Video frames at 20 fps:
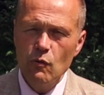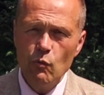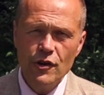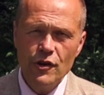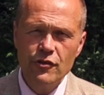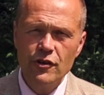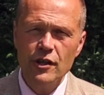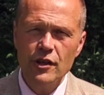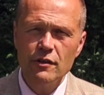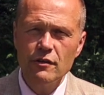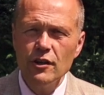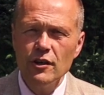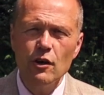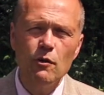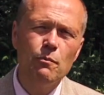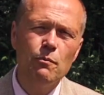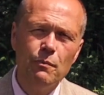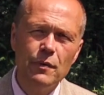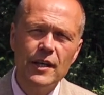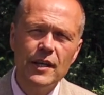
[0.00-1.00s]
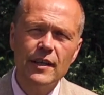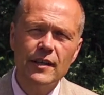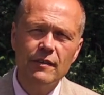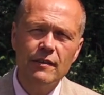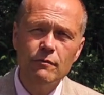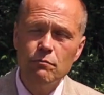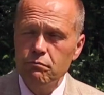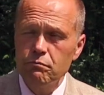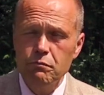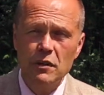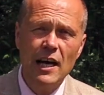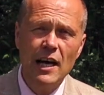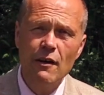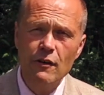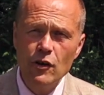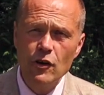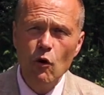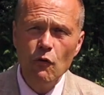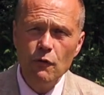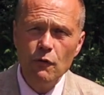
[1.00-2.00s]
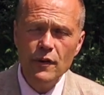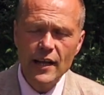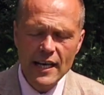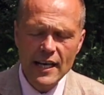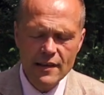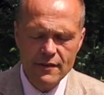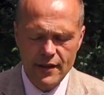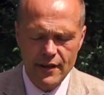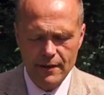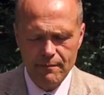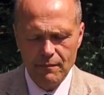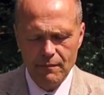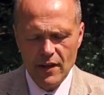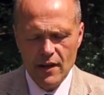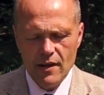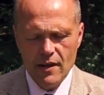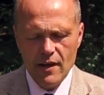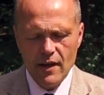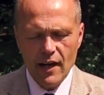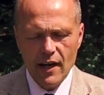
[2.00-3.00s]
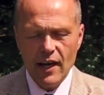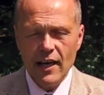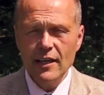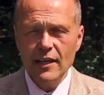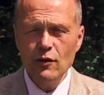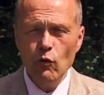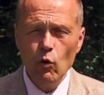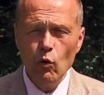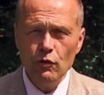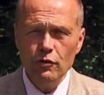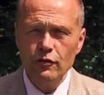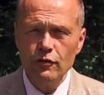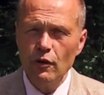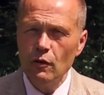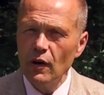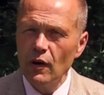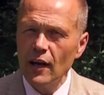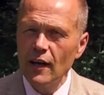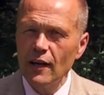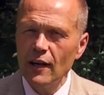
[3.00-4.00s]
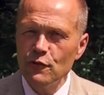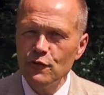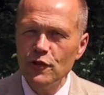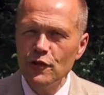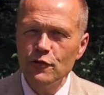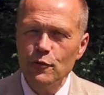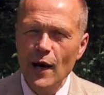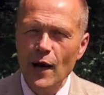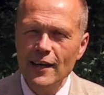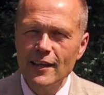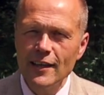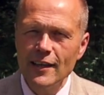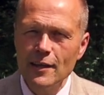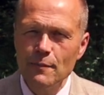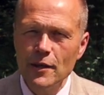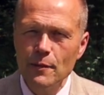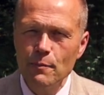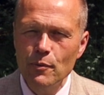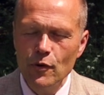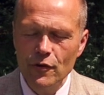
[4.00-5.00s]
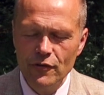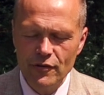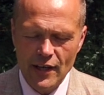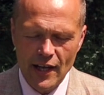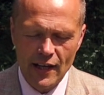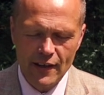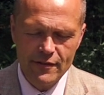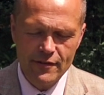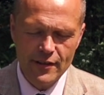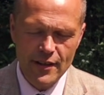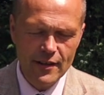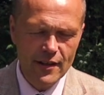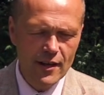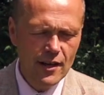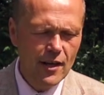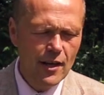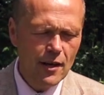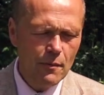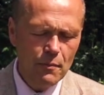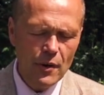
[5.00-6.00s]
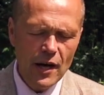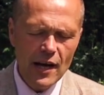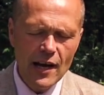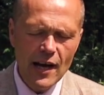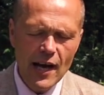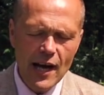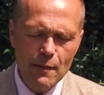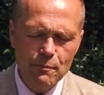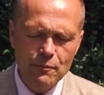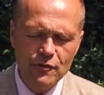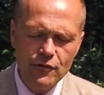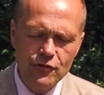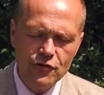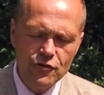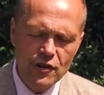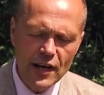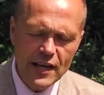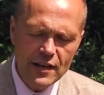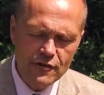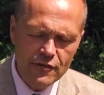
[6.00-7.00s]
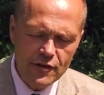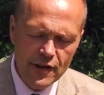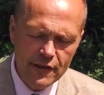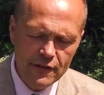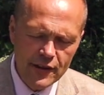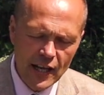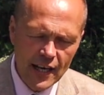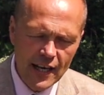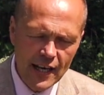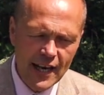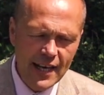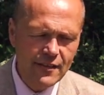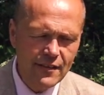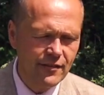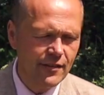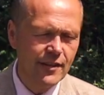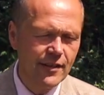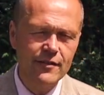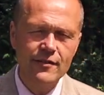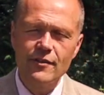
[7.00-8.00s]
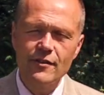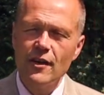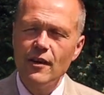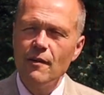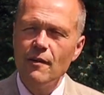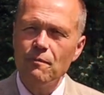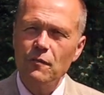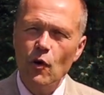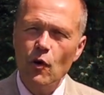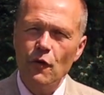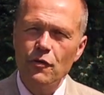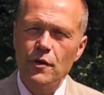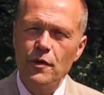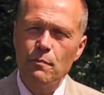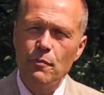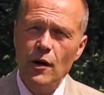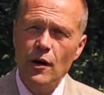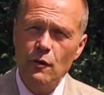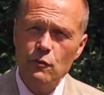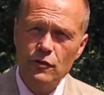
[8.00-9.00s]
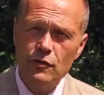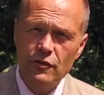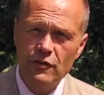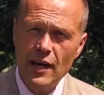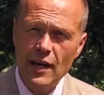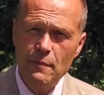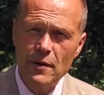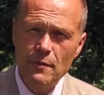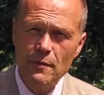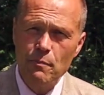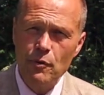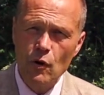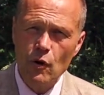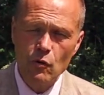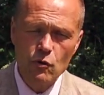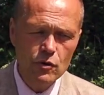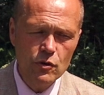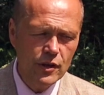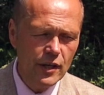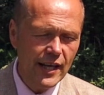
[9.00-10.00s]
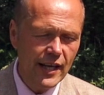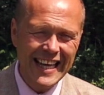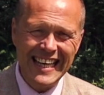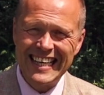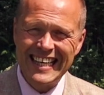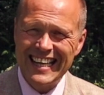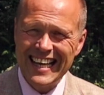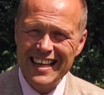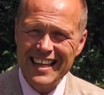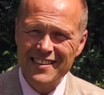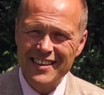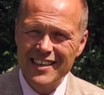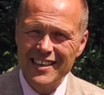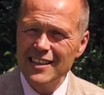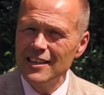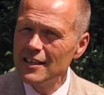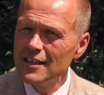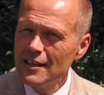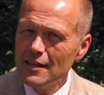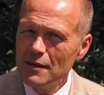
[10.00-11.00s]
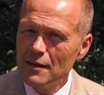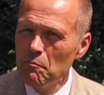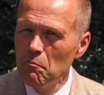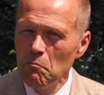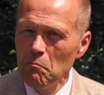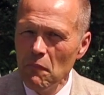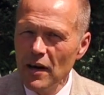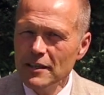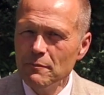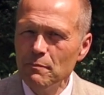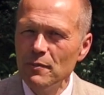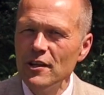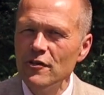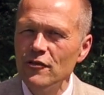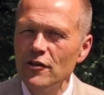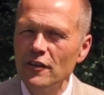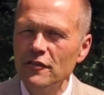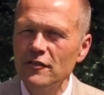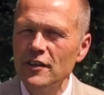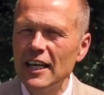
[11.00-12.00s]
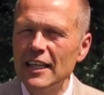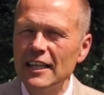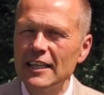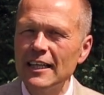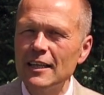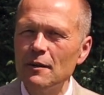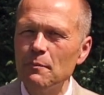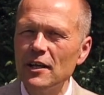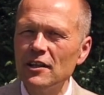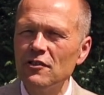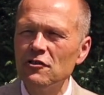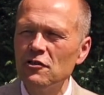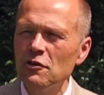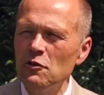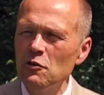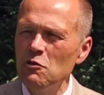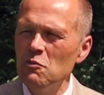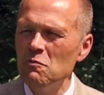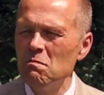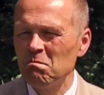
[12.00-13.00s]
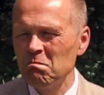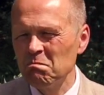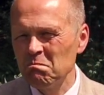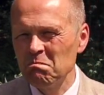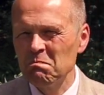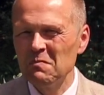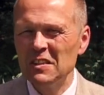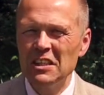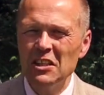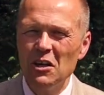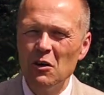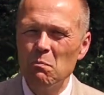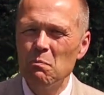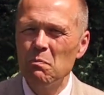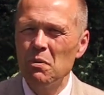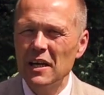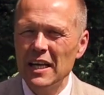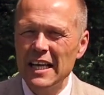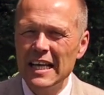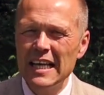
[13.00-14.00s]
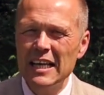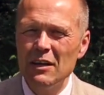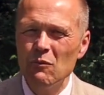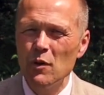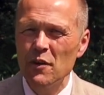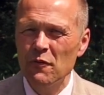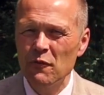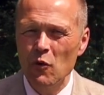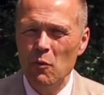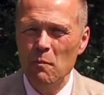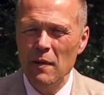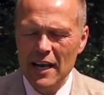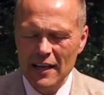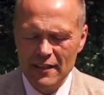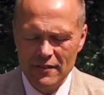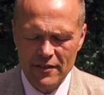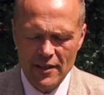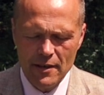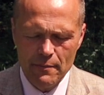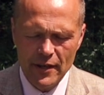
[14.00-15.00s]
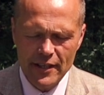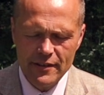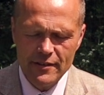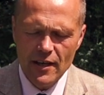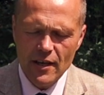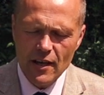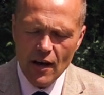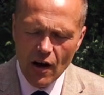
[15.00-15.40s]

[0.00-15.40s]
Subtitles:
which can, you know, be carried off with anything. And it also allows you to add a little bit of personality. Perhaps changing the laces on the brown semi-brogue in leather might be just that little bit too, you know, playing with formality a bit.